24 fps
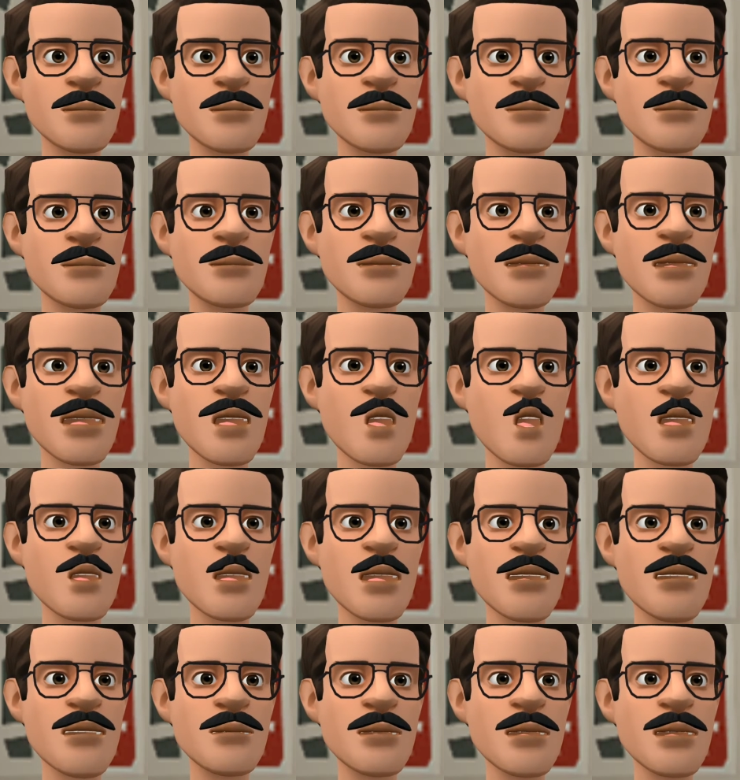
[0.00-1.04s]

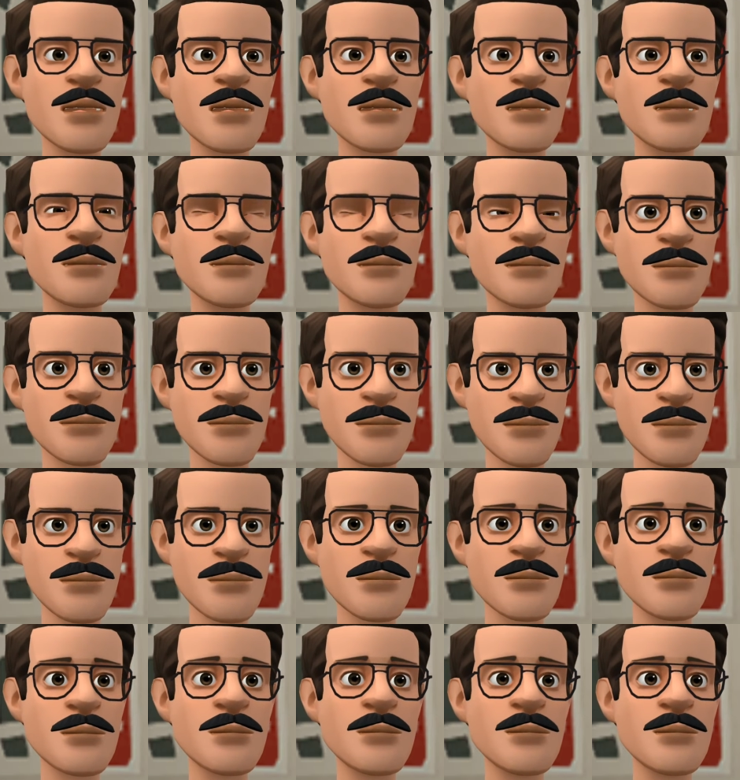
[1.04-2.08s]
this is the first
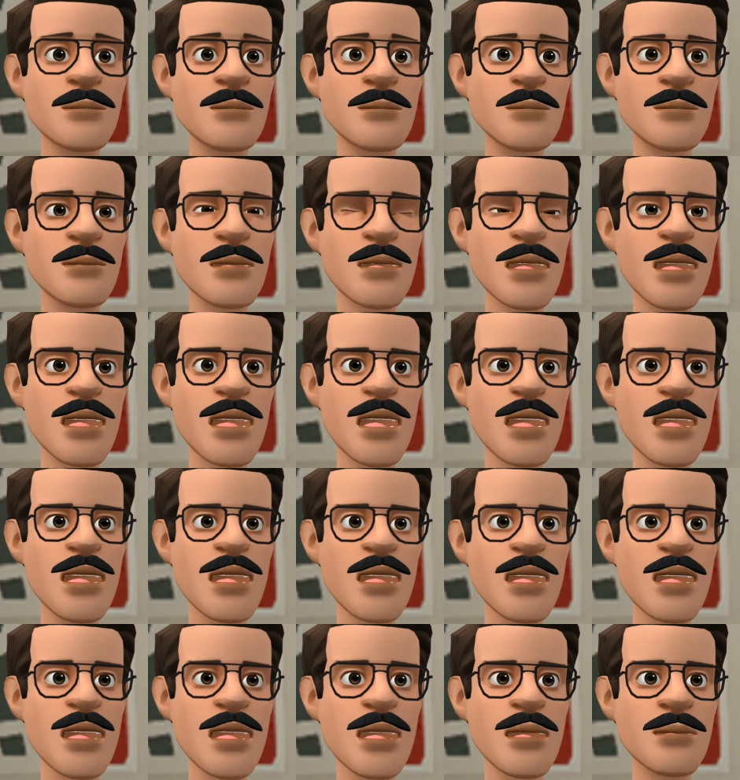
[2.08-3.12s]
rule that we
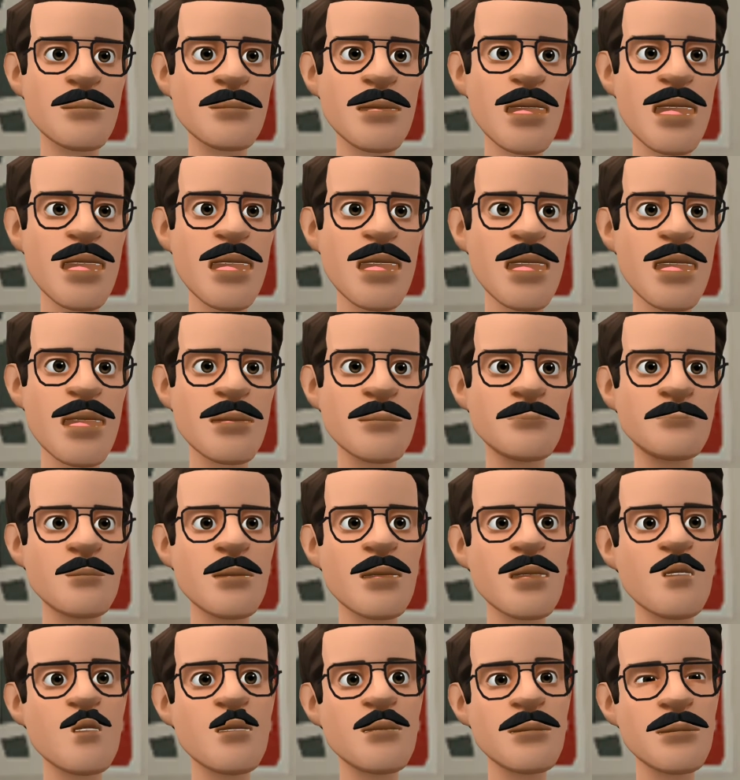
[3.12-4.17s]
completed and some
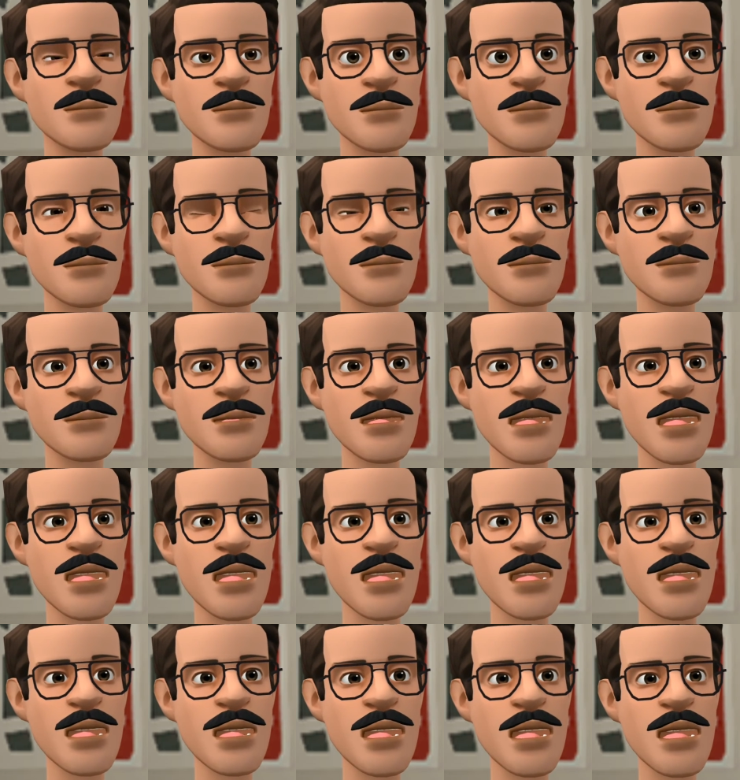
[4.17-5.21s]
rules, and
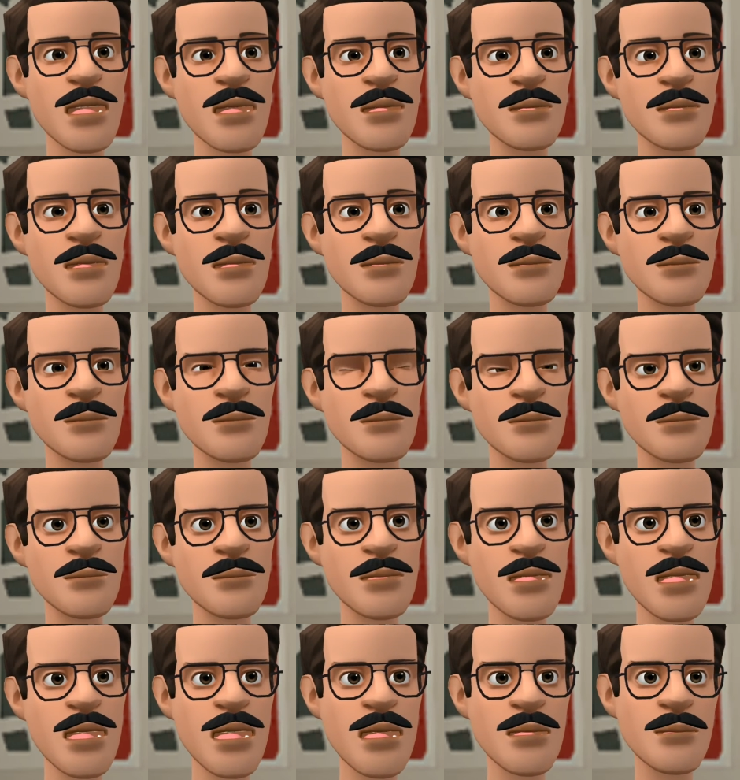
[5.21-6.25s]
we have to discuss
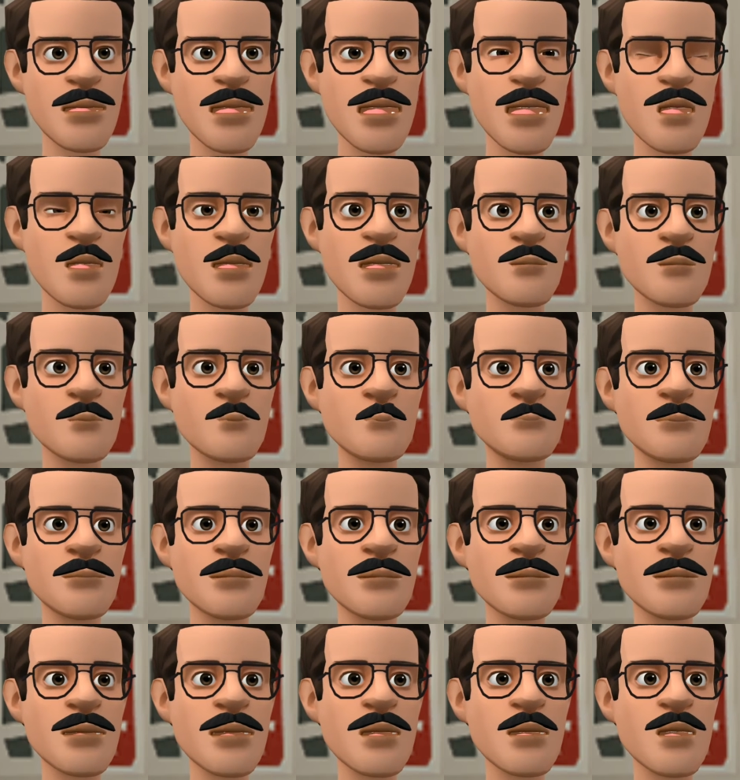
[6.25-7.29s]
5 more
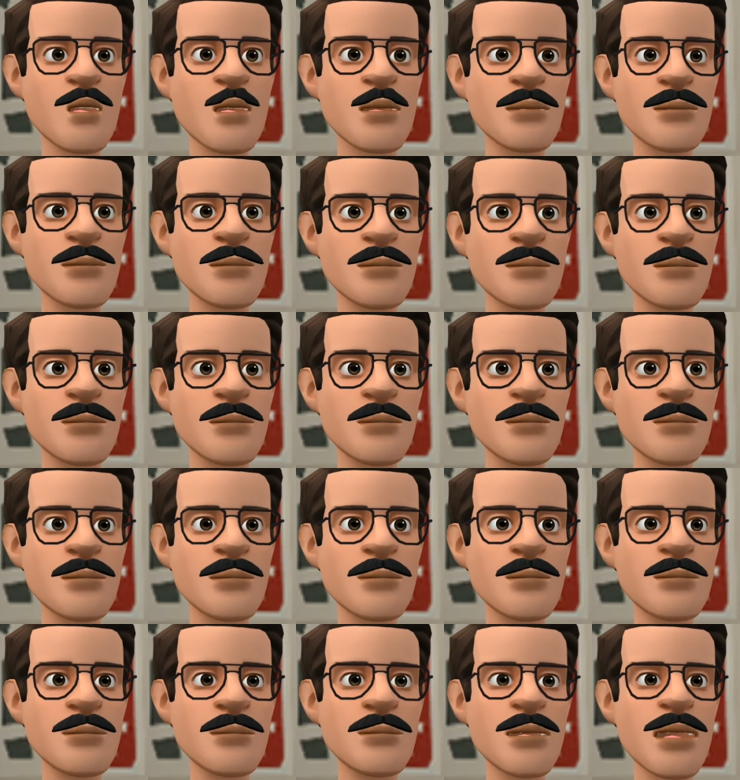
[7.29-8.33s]
rules,
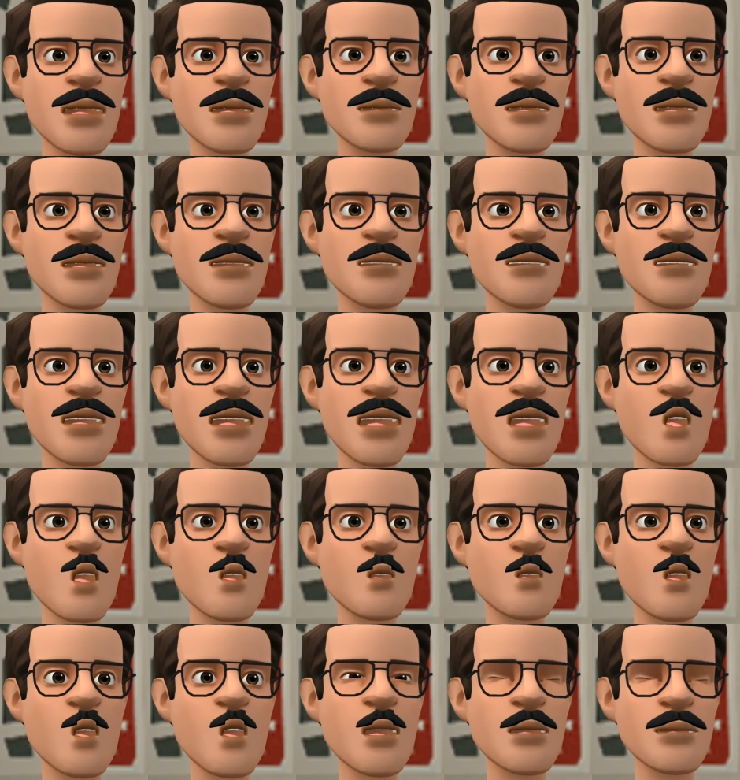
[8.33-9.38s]
and second
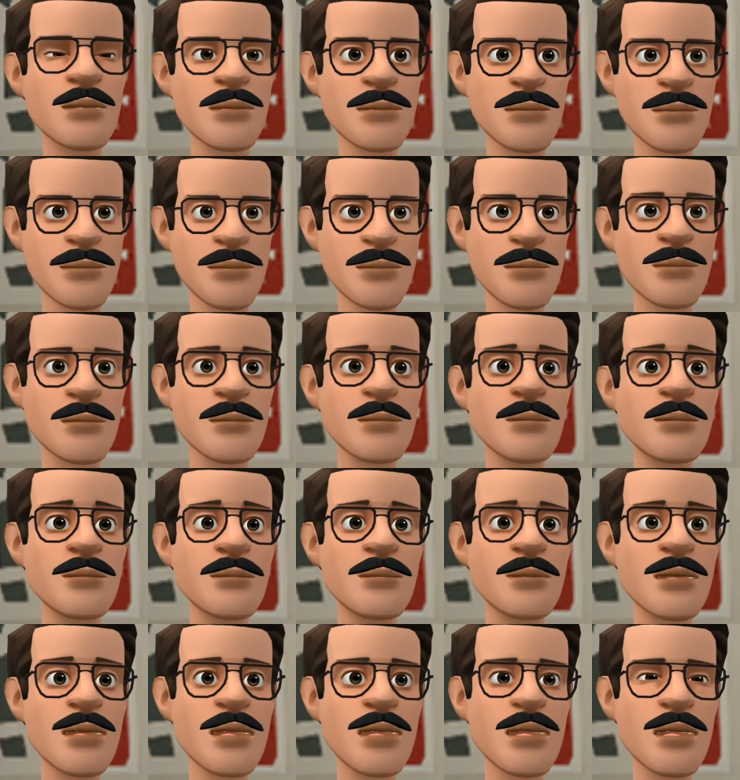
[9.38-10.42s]
one
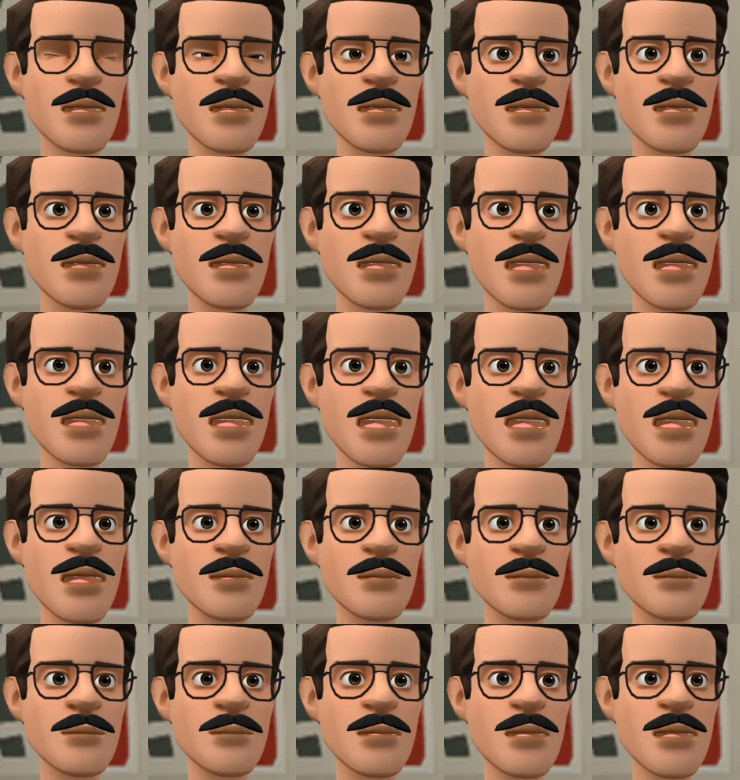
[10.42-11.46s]
next
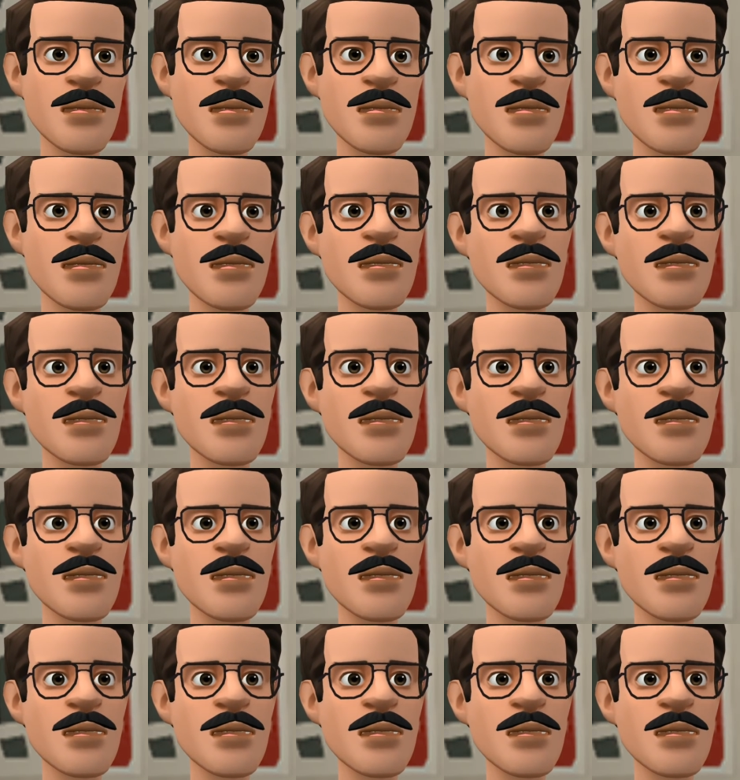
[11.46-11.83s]
rule will